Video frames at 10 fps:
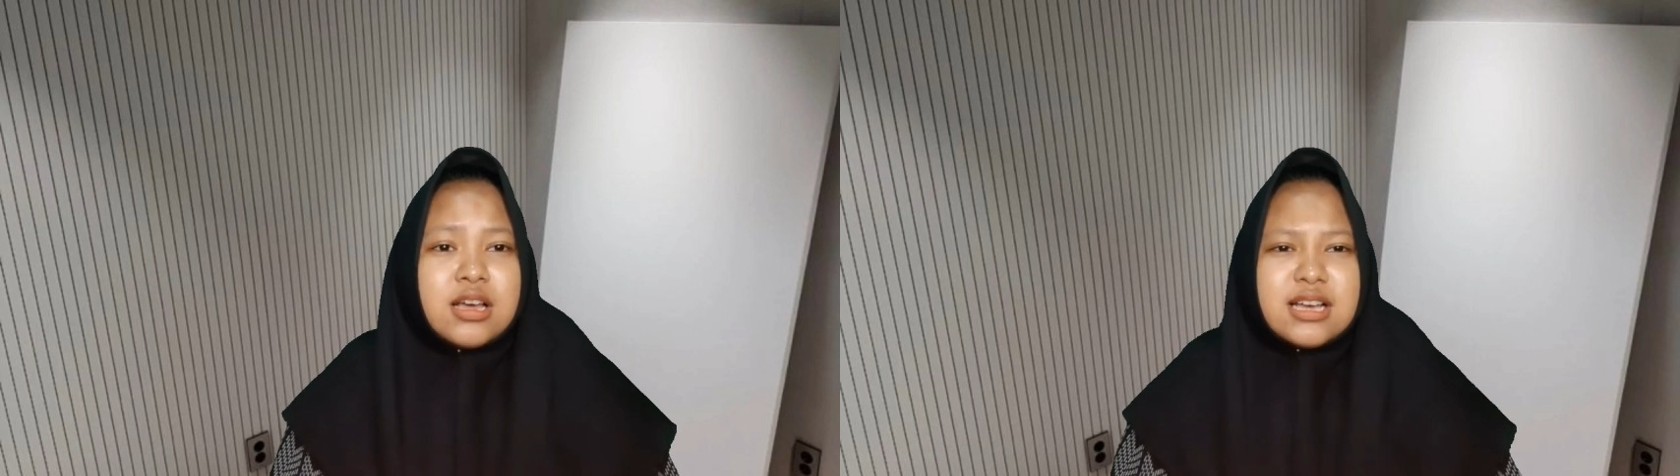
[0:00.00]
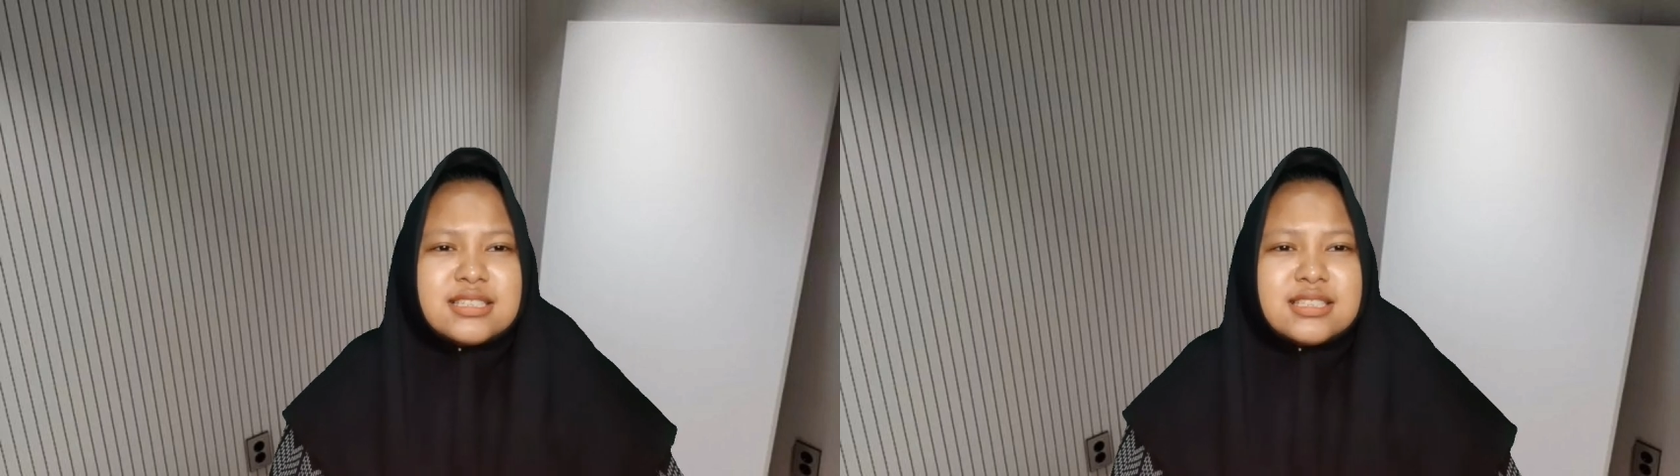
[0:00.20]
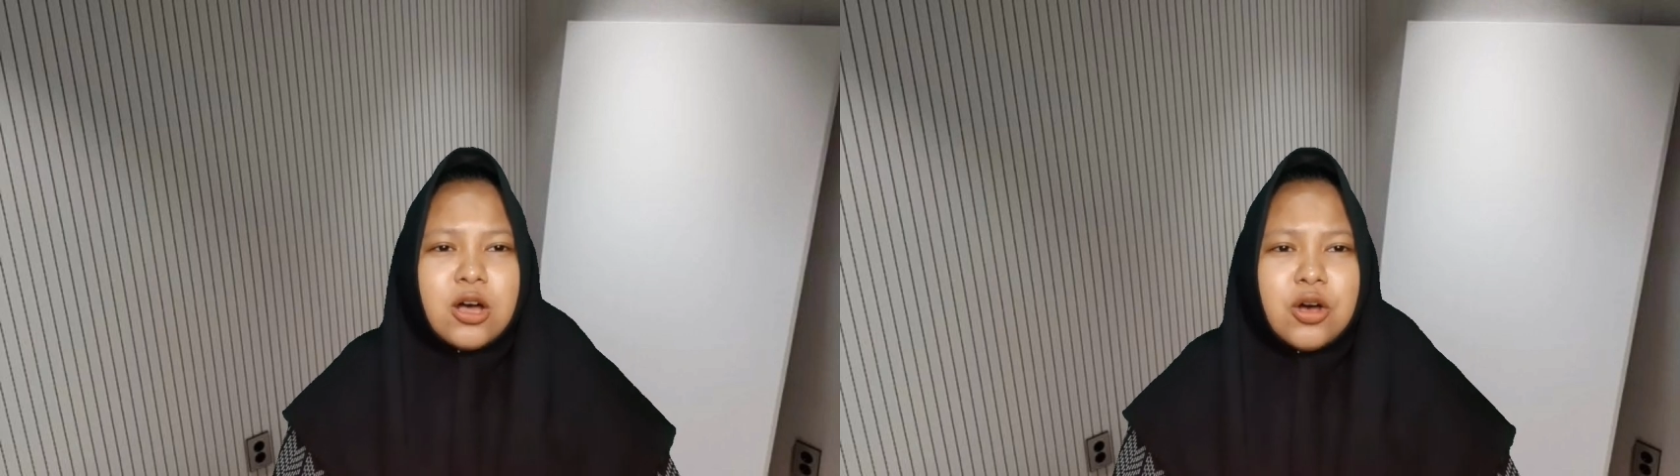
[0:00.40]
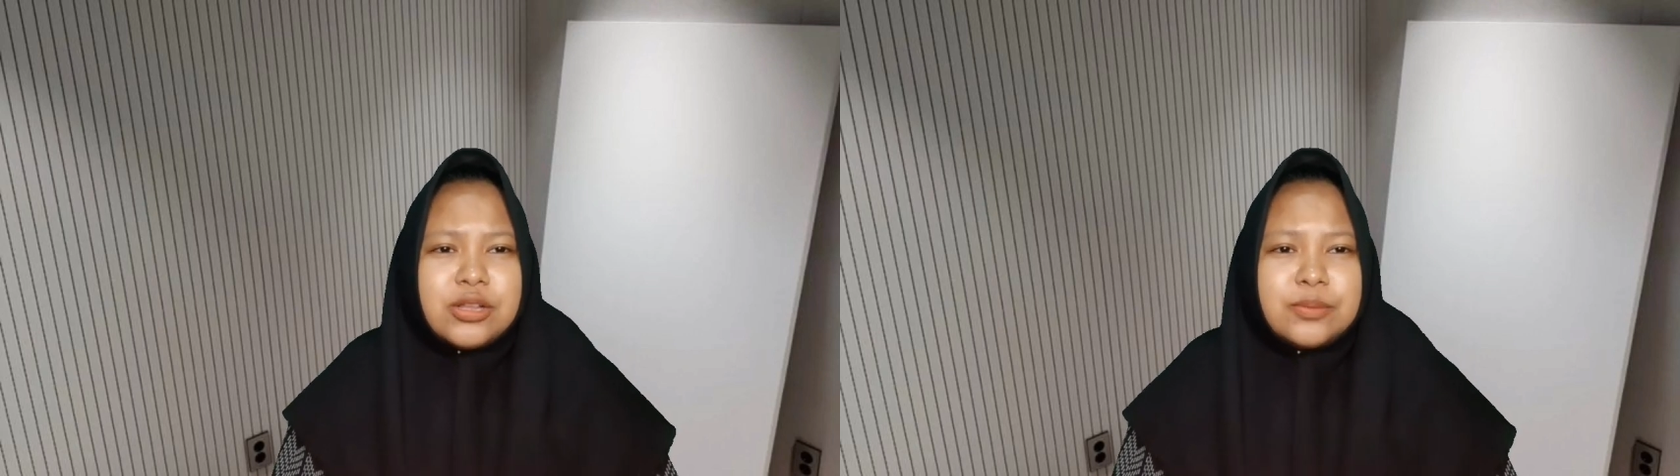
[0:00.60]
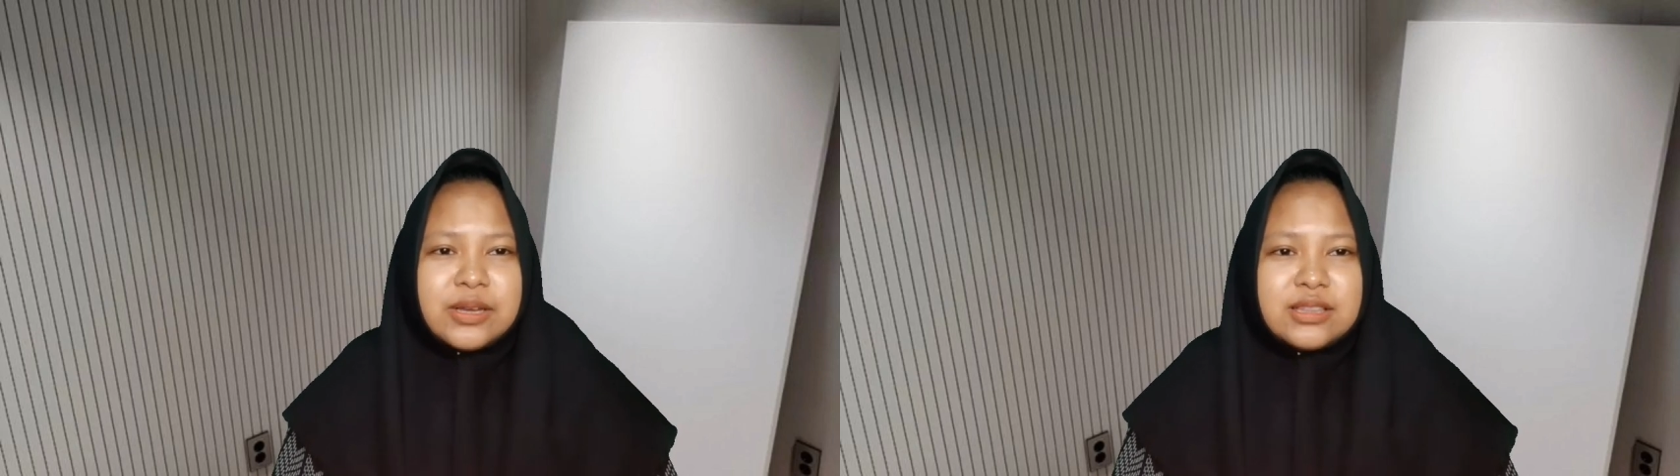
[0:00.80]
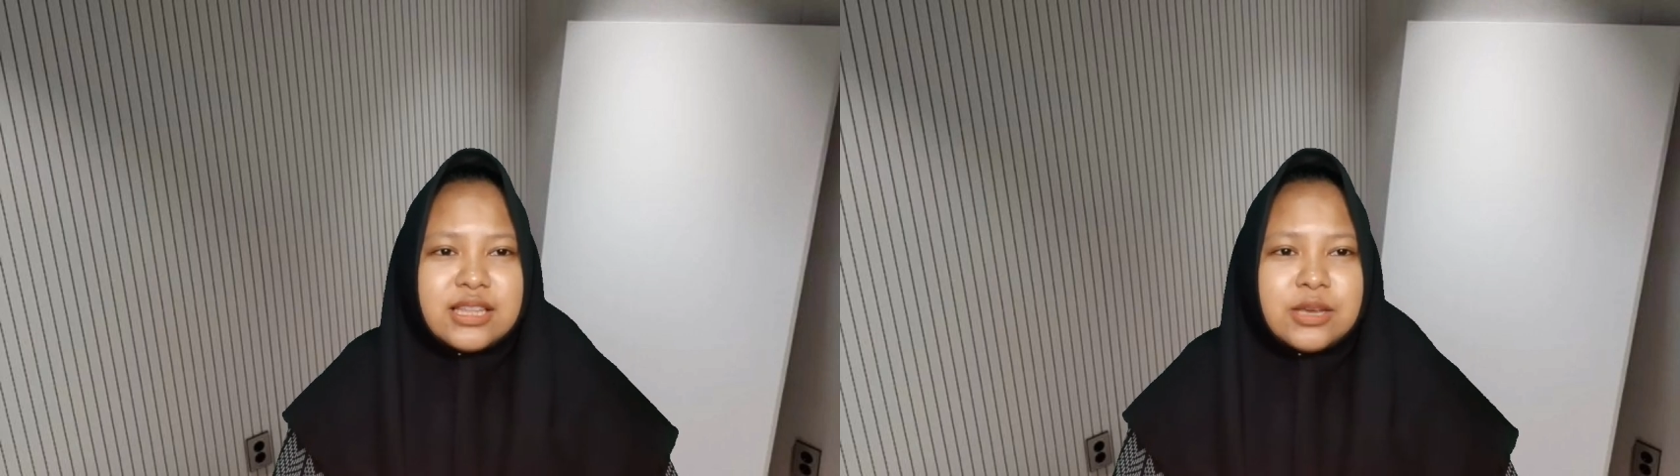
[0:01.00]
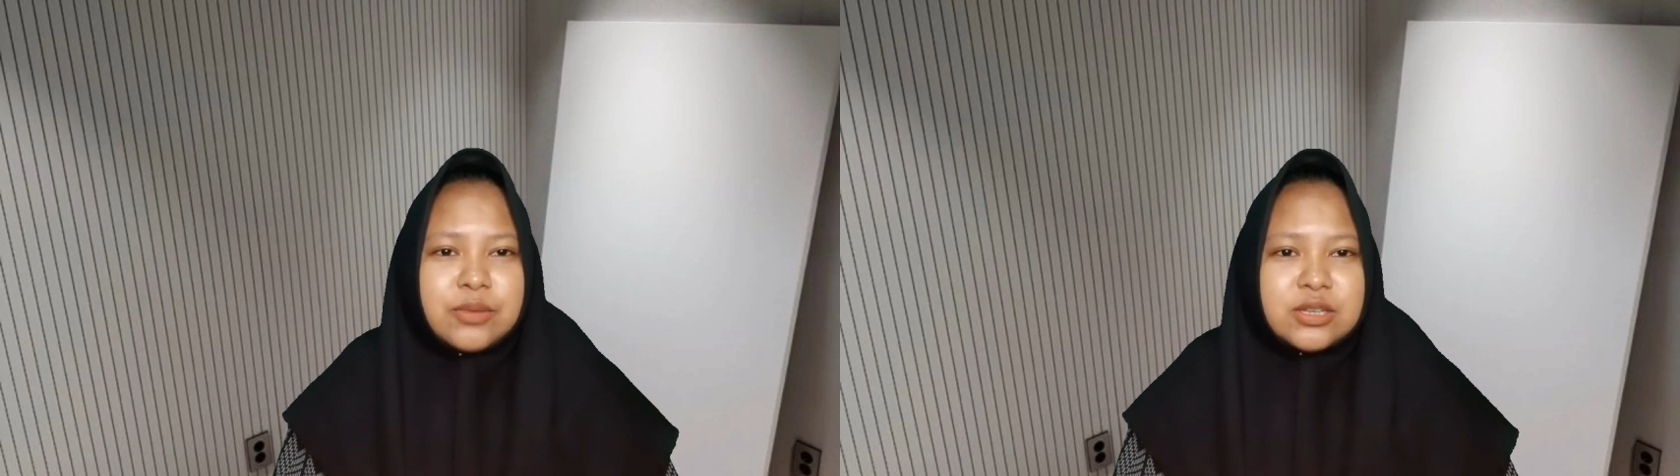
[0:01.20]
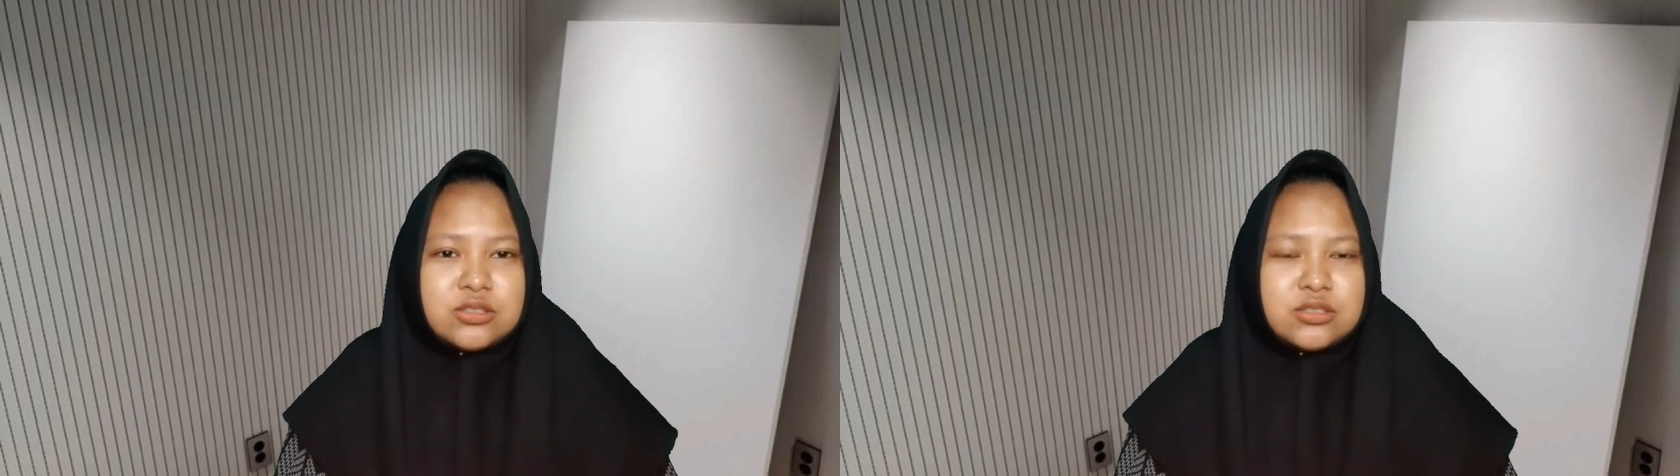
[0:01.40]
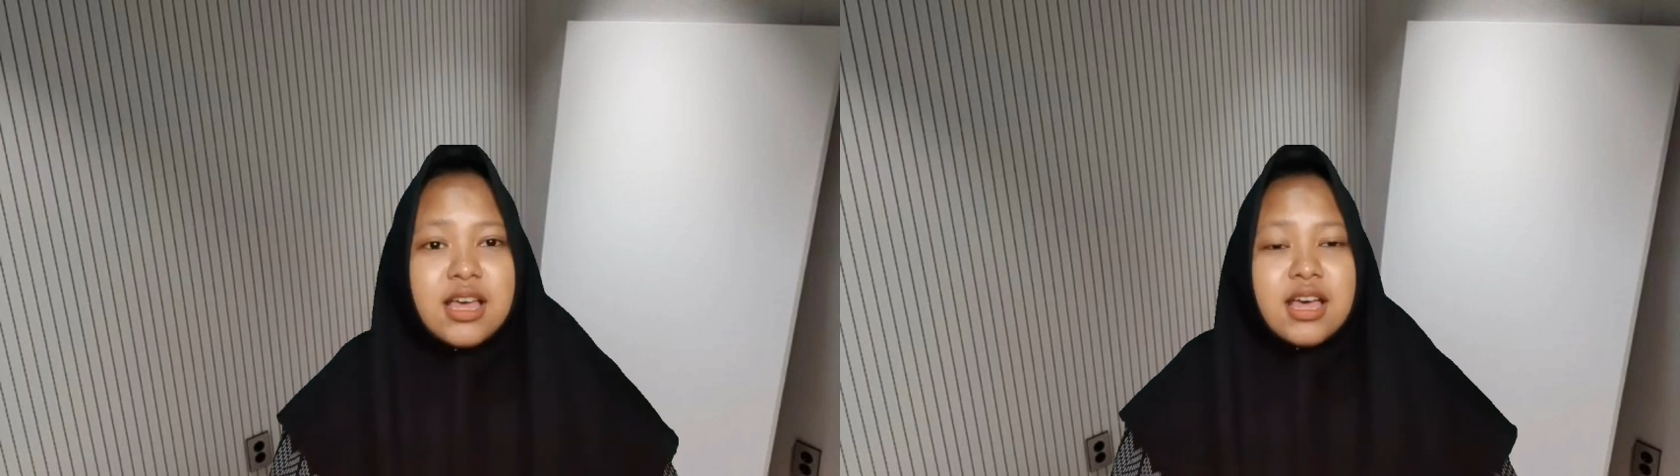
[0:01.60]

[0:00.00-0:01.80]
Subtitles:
as oil painting masters.